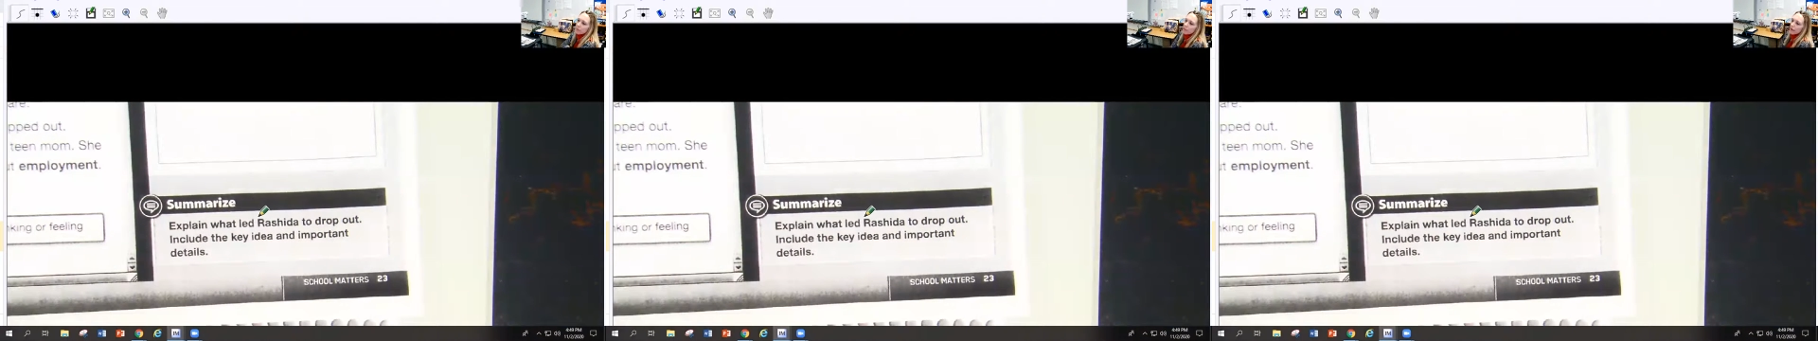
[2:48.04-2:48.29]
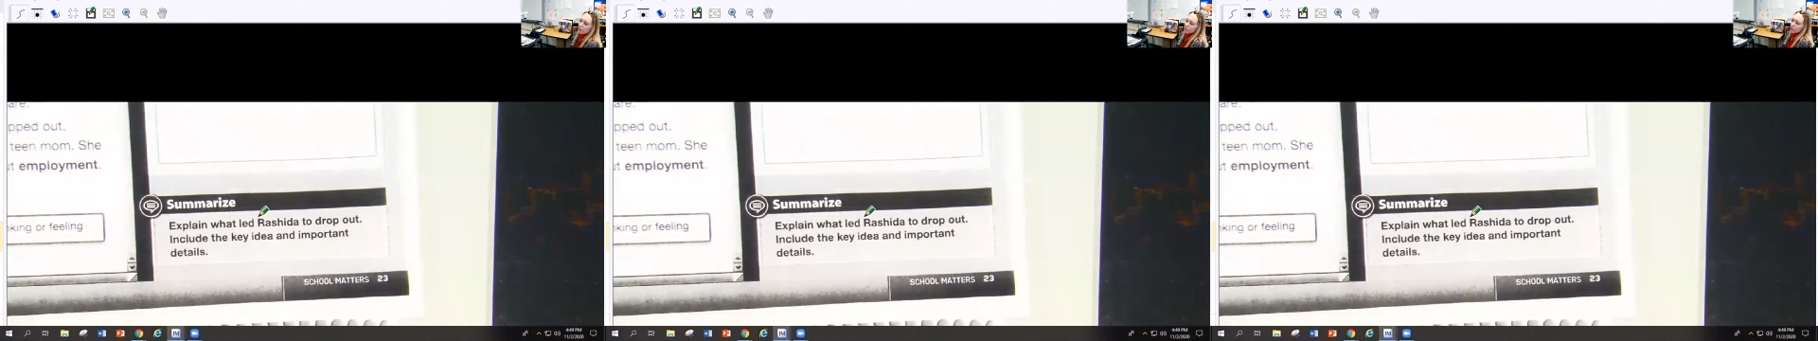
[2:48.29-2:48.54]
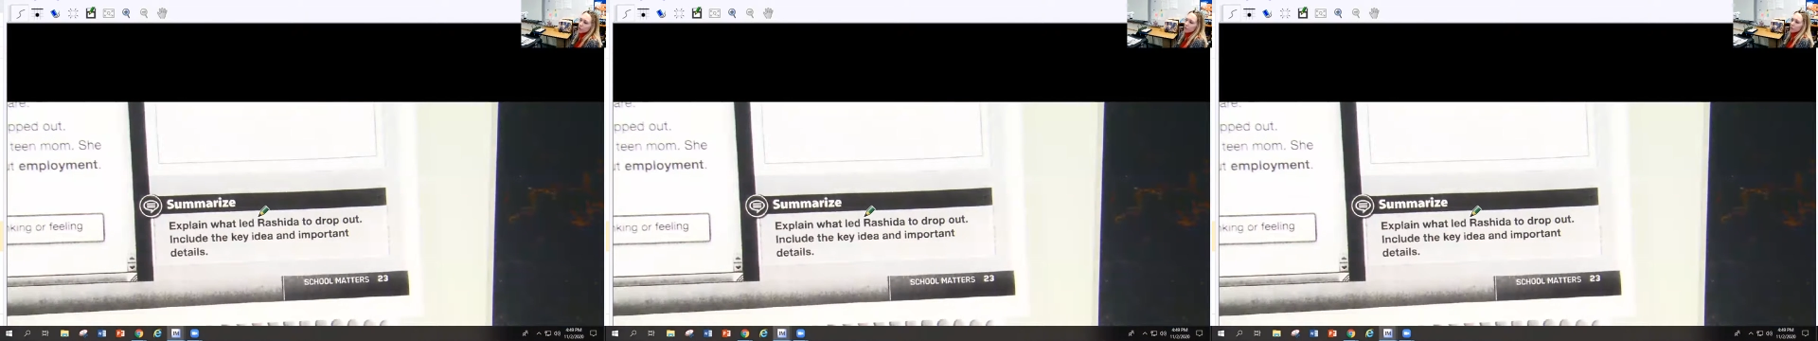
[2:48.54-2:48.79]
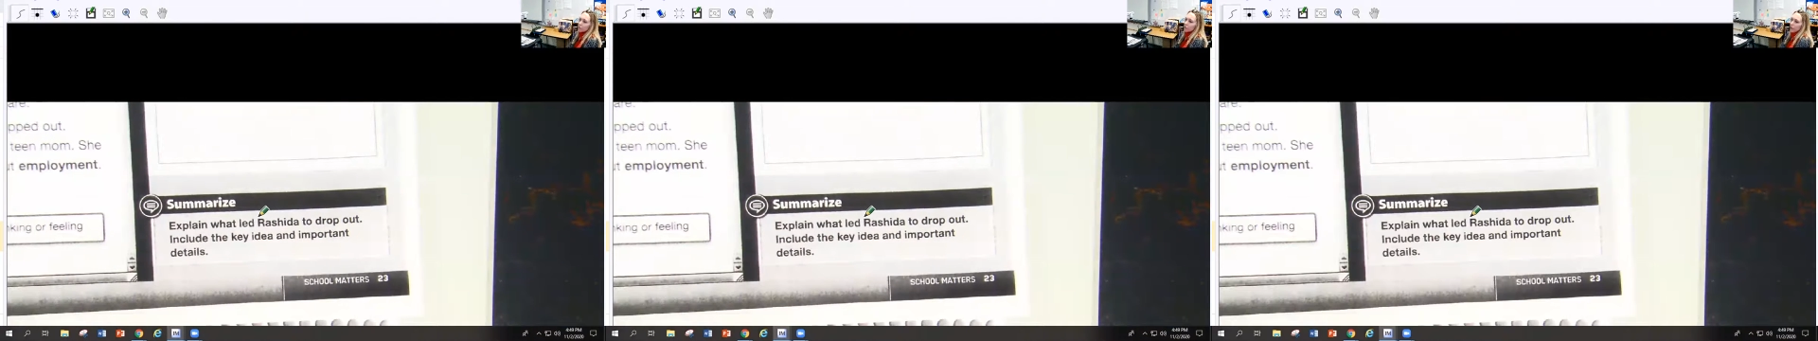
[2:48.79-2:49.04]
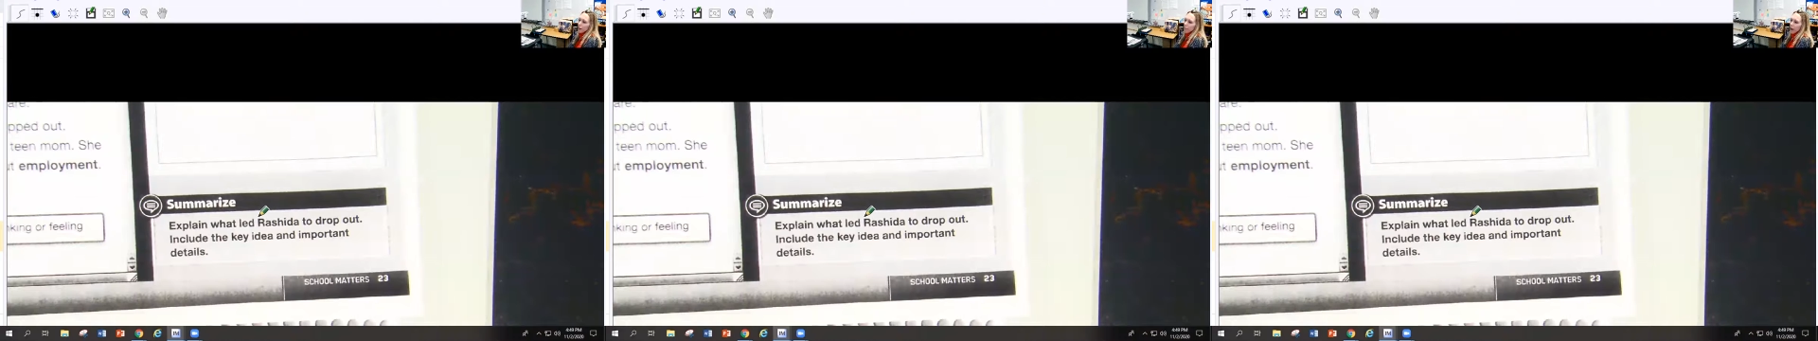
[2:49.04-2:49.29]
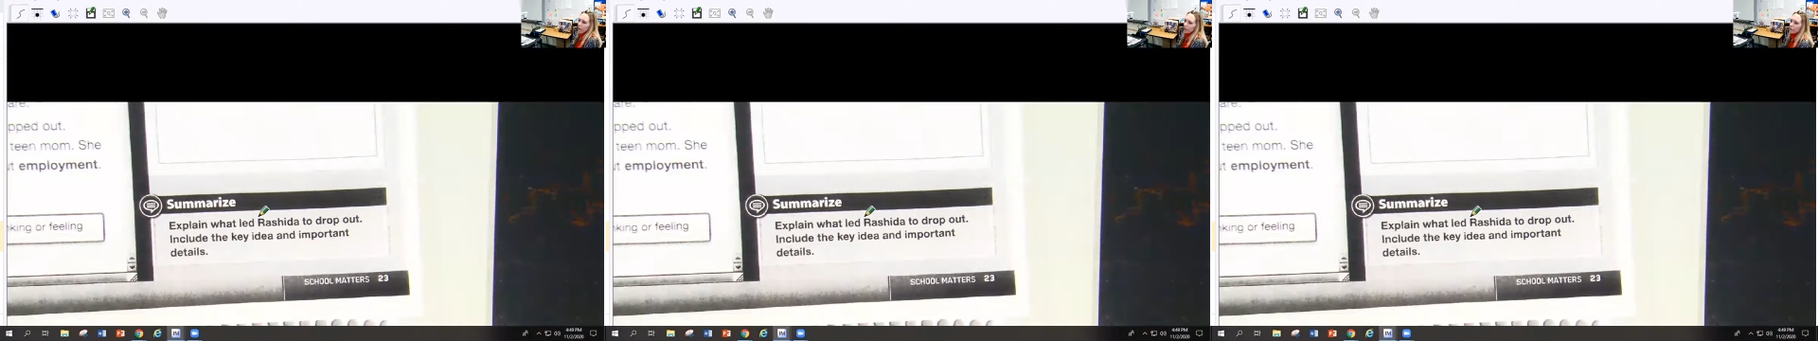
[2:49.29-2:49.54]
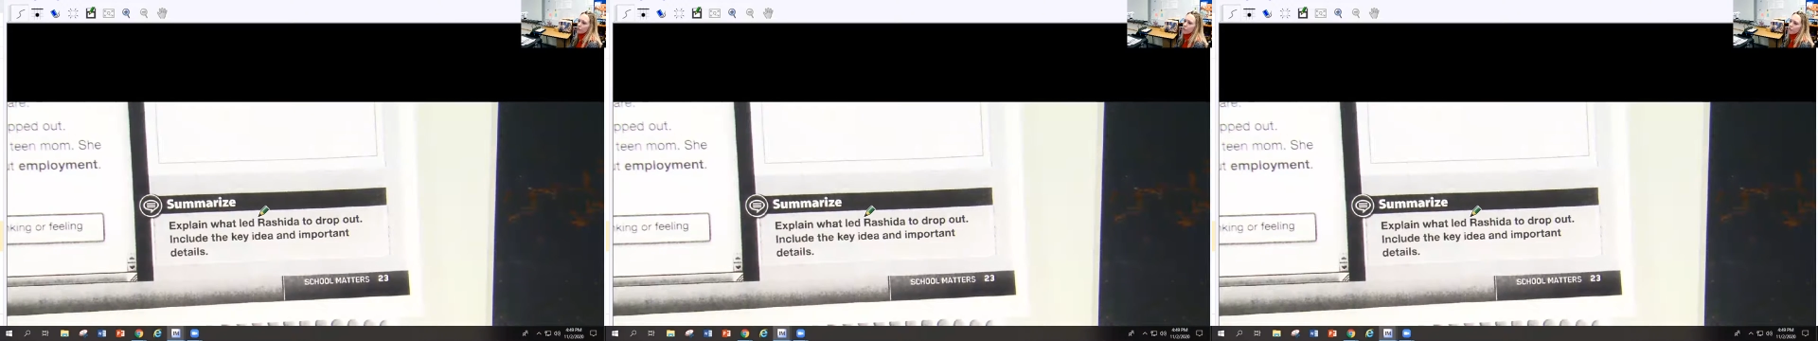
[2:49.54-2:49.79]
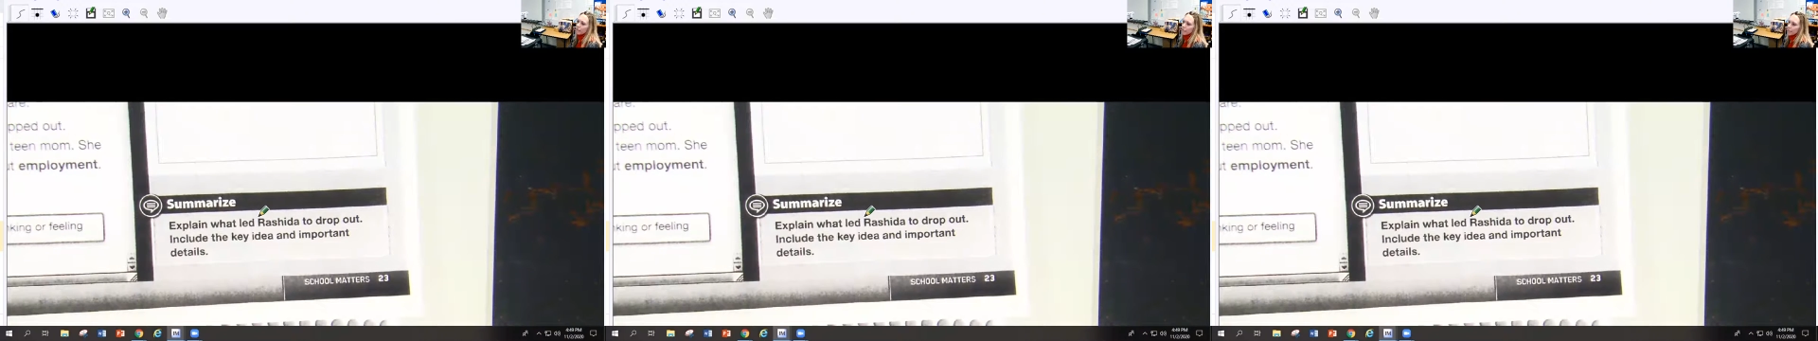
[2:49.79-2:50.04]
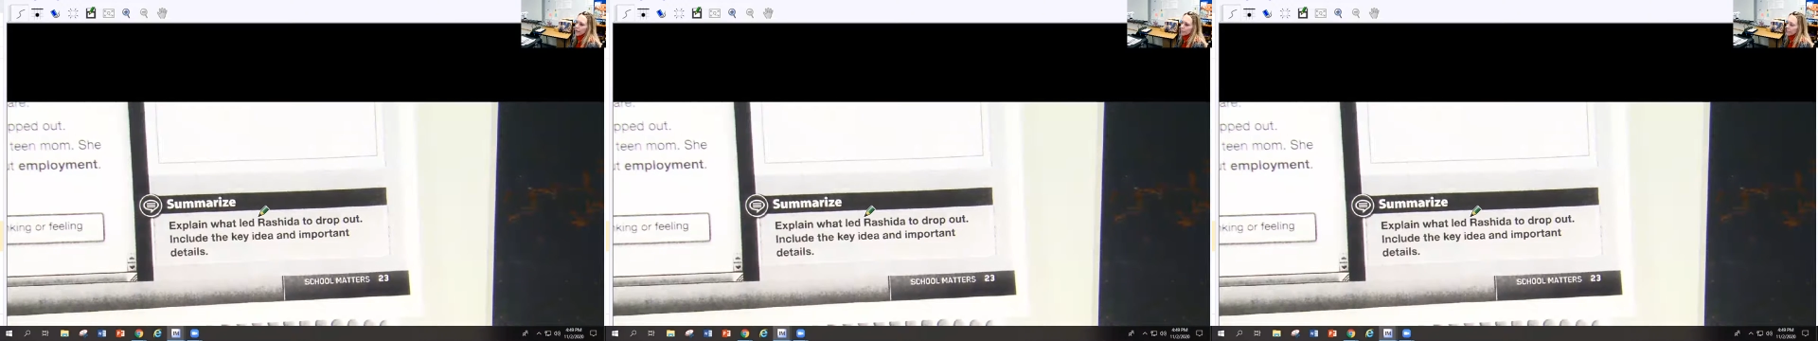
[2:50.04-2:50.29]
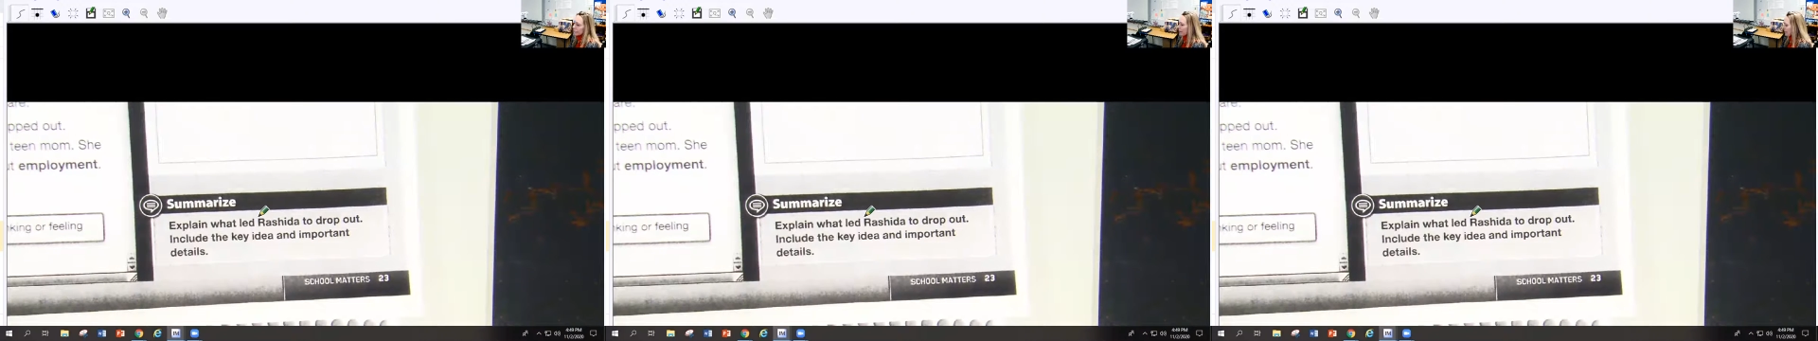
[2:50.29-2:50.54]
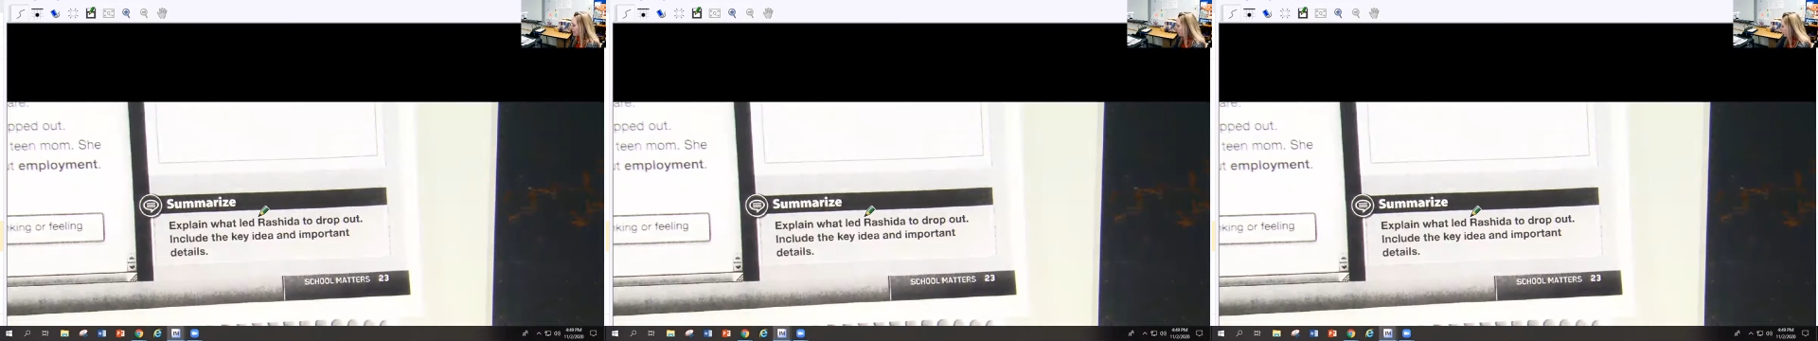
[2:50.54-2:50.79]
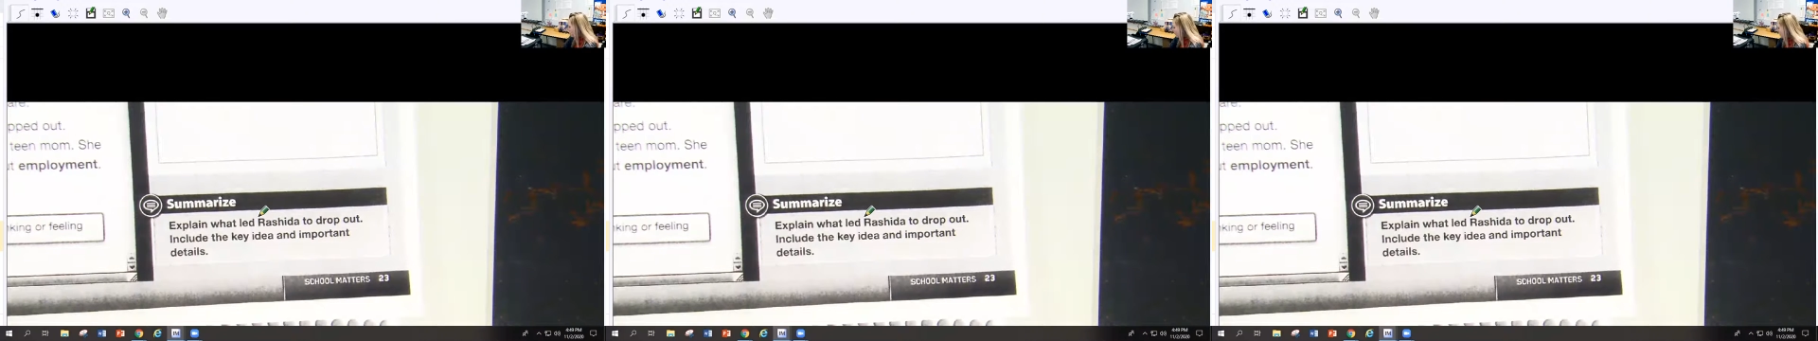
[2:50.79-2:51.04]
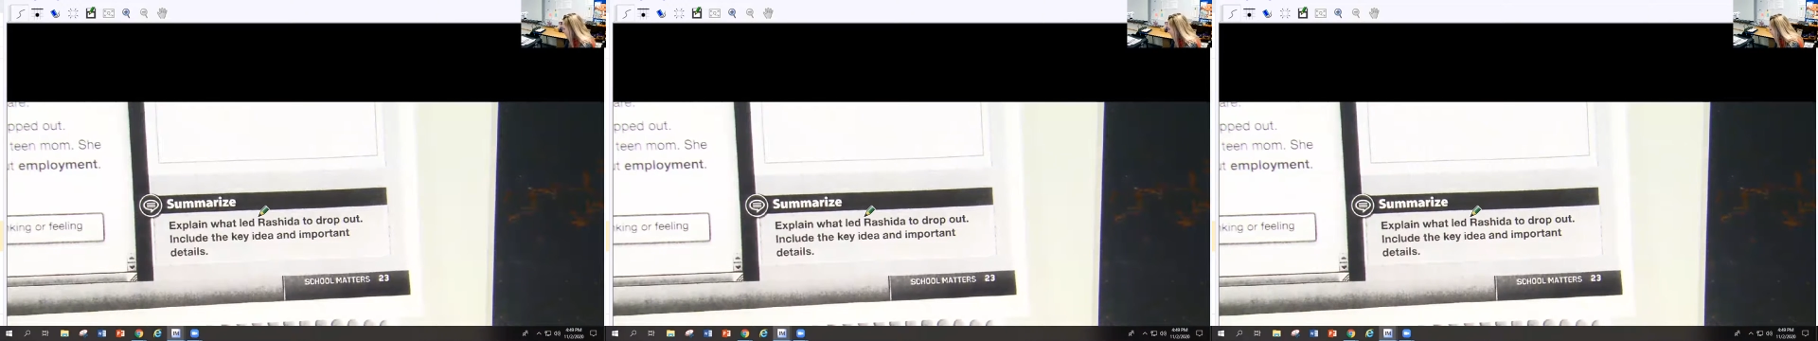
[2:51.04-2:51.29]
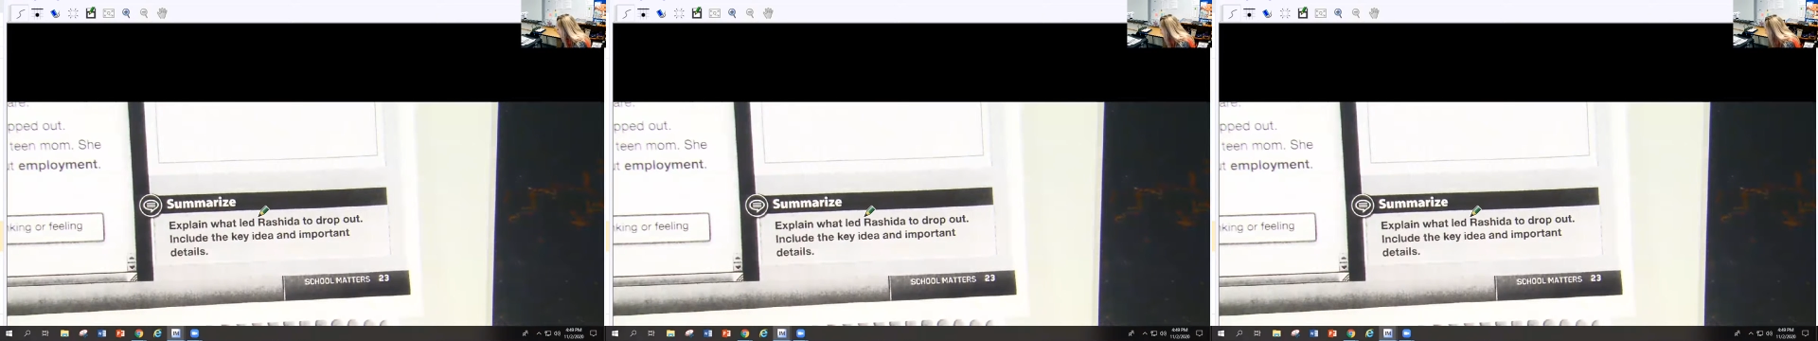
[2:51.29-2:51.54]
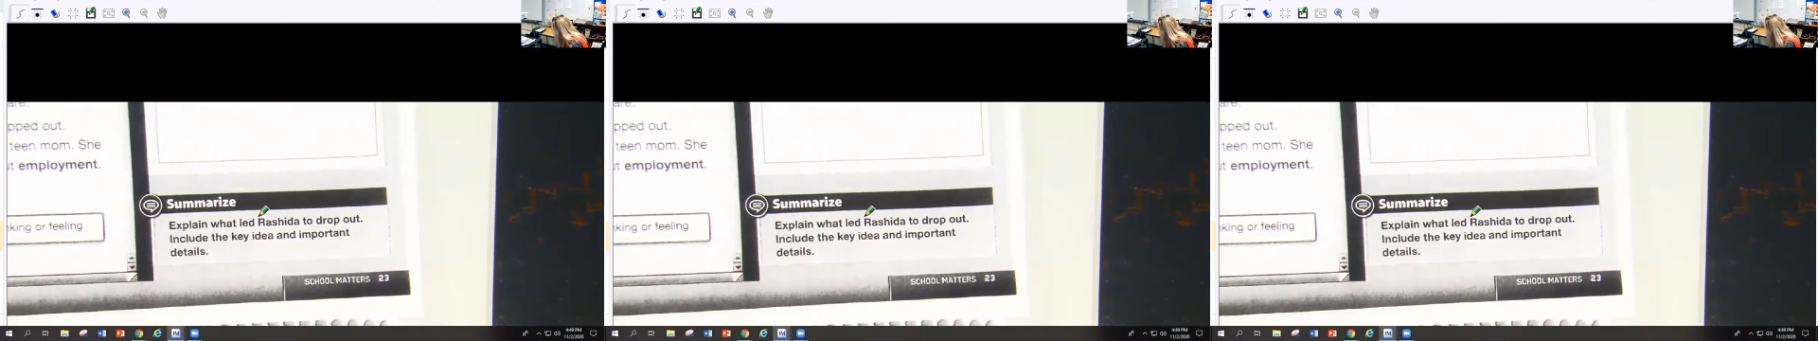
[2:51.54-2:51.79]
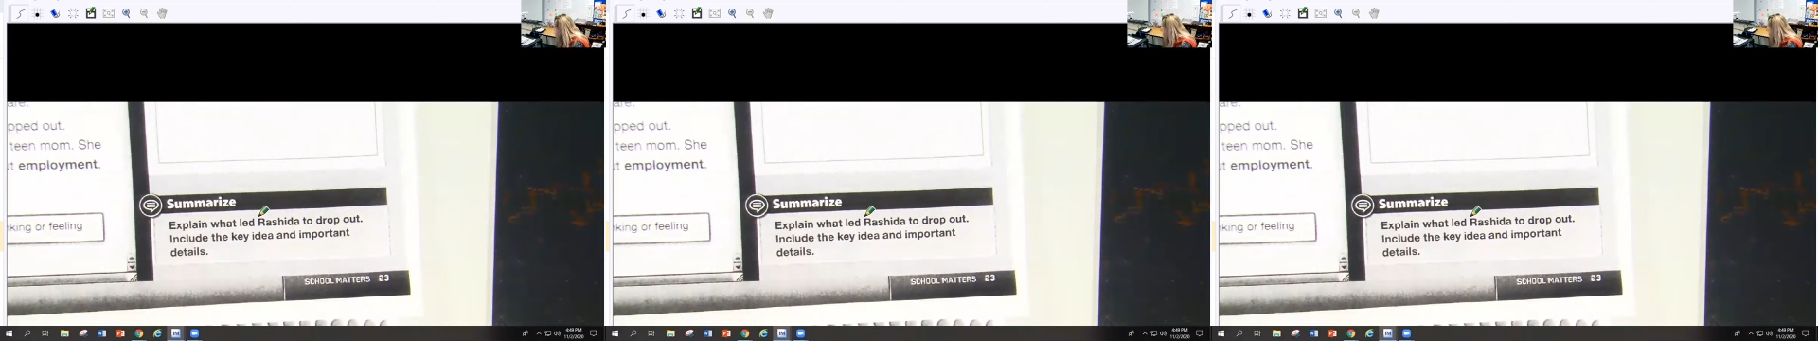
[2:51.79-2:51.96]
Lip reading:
(no speaker visible)